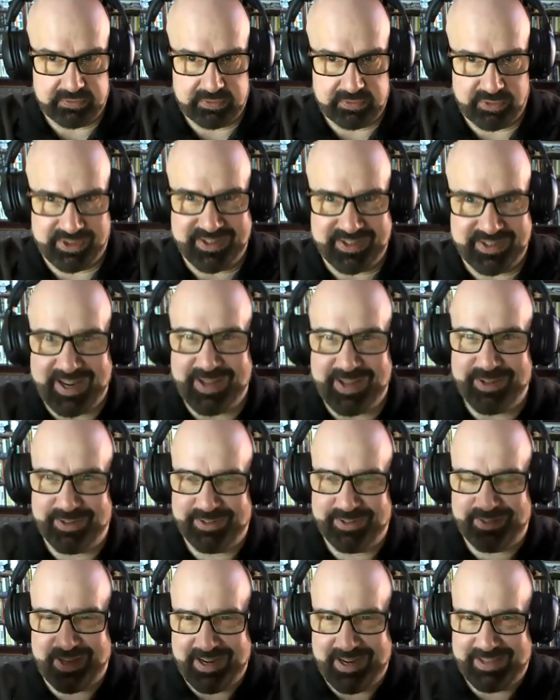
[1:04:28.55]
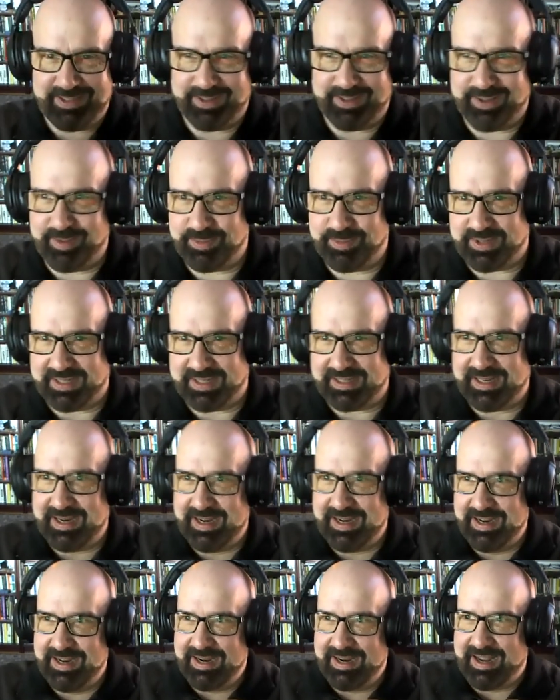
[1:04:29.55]
You could take the object
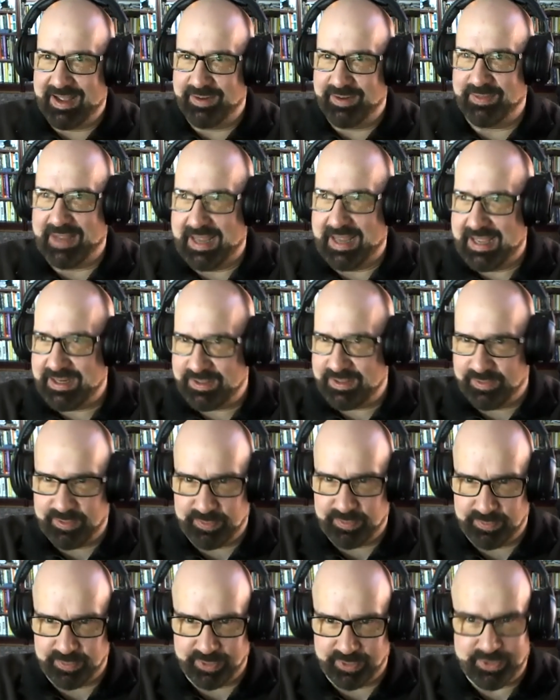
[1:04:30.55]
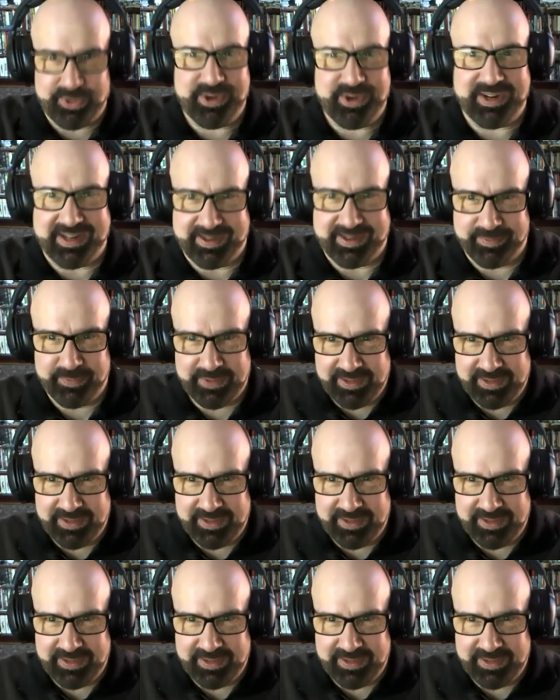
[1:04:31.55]
out of the hands of the recording